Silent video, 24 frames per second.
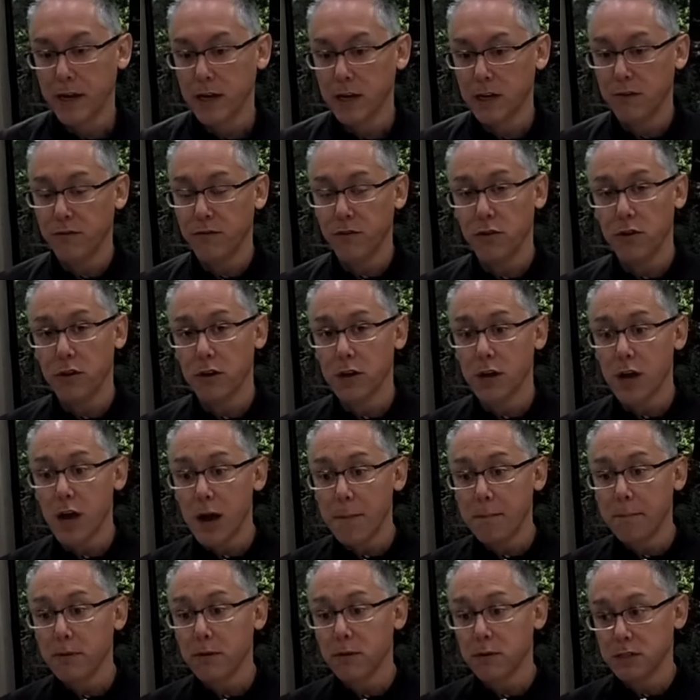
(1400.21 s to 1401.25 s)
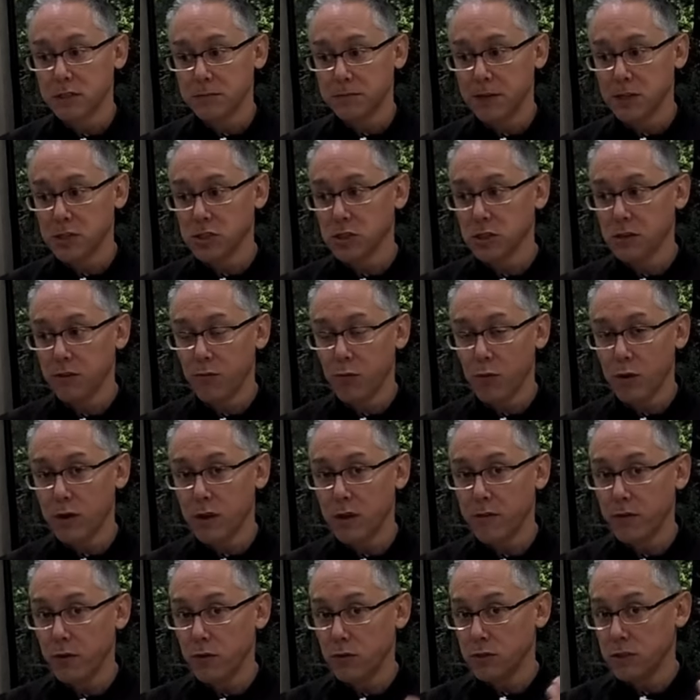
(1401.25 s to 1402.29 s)
And if you're a couple, especially if one
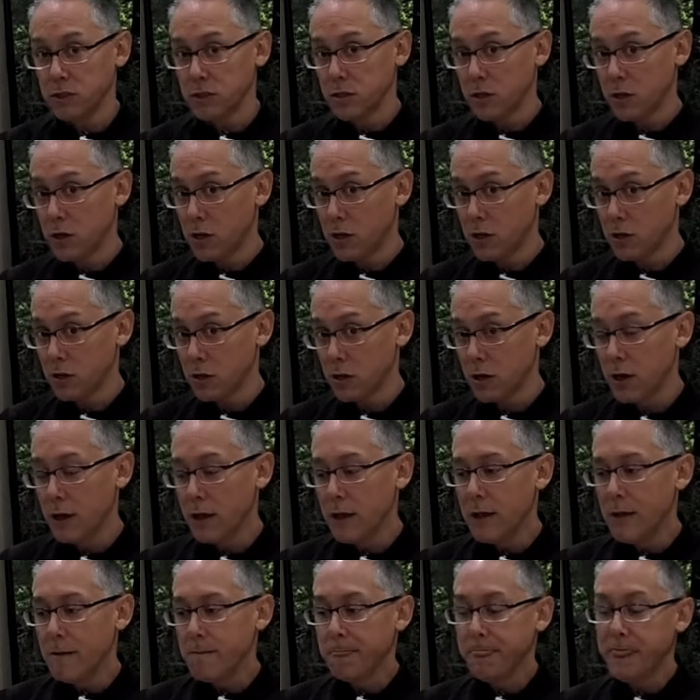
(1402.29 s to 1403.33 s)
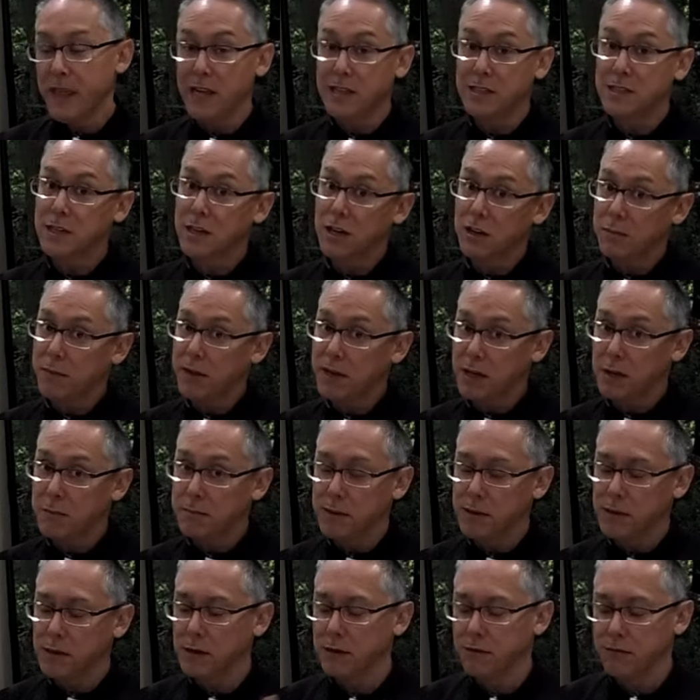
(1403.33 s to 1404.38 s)
of you is taller, that's going to make a
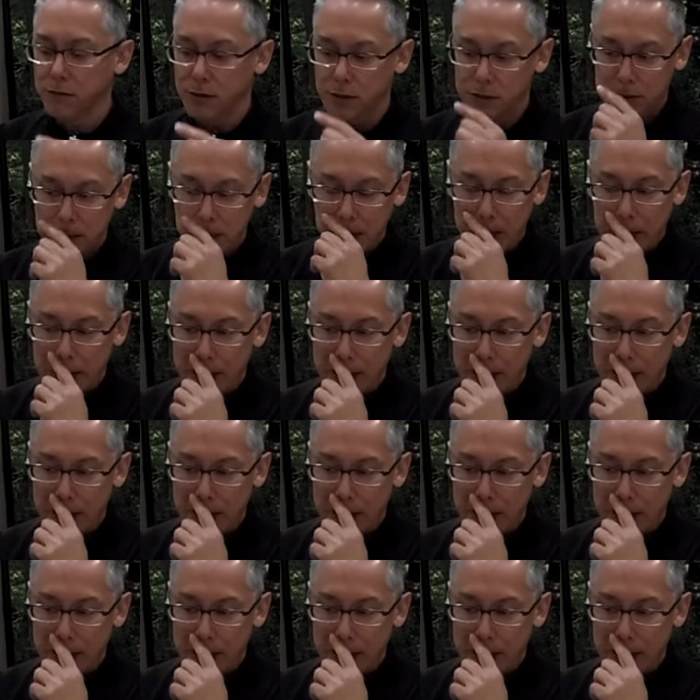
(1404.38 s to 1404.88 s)
big difference.